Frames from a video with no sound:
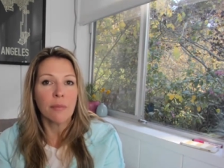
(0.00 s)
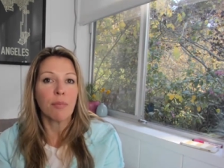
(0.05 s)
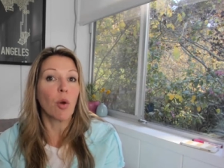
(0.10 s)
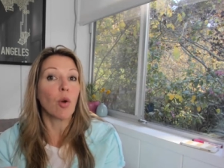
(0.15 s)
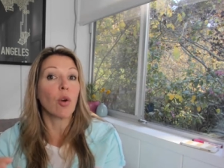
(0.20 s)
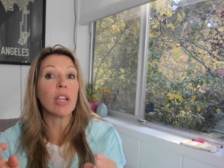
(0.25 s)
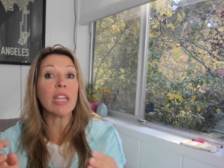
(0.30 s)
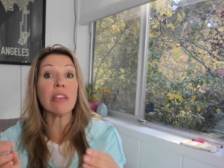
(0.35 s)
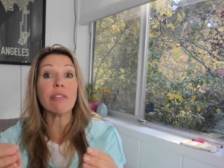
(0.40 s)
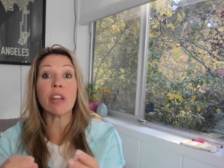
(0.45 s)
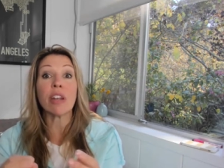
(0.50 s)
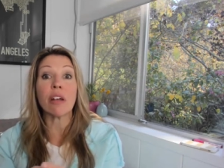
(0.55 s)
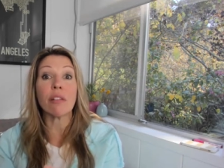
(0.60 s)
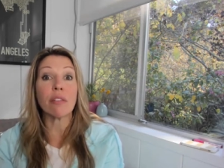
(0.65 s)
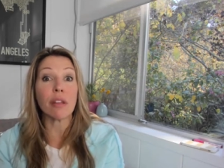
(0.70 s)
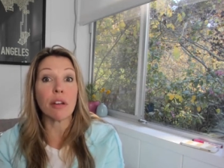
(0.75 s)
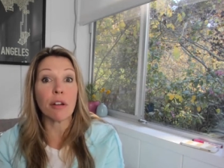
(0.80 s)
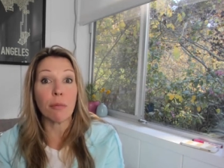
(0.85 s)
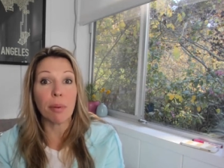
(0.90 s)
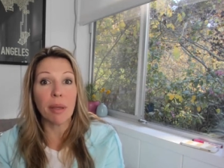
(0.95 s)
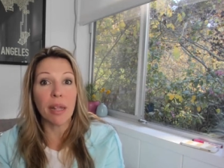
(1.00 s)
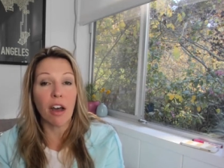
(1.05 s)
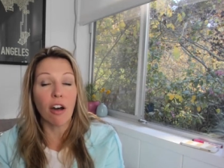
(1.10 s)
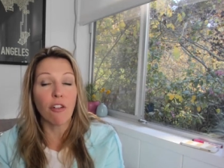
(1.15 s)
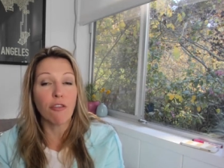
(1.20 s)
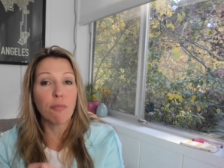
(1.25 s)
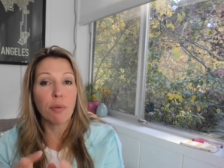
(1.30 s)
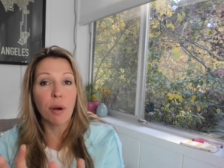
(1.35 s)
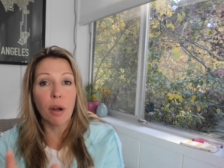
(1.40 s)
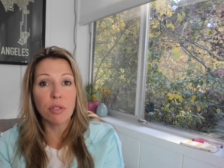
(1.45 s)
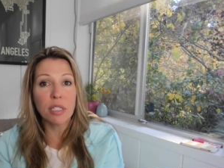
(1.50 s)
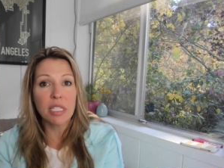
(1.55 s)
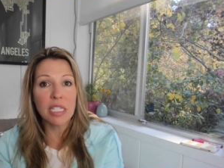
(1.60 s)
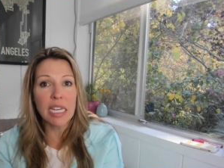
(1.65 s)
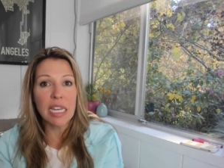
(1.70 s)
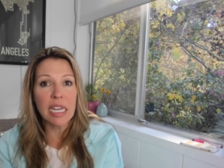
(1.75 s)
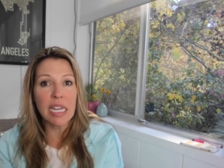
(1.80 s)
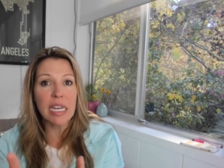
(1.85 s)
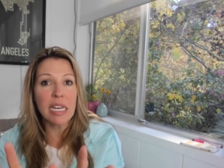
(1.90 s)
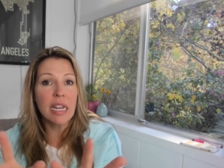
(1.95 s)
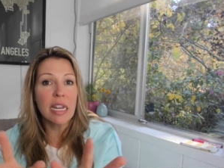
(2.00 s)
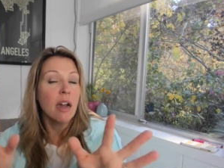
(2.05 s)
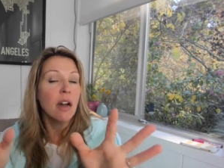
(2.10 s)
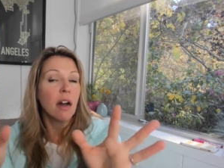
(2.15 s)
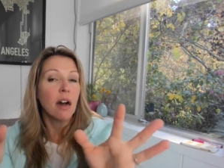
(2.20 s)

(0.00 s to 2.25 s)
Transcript: or even a little bit of protein,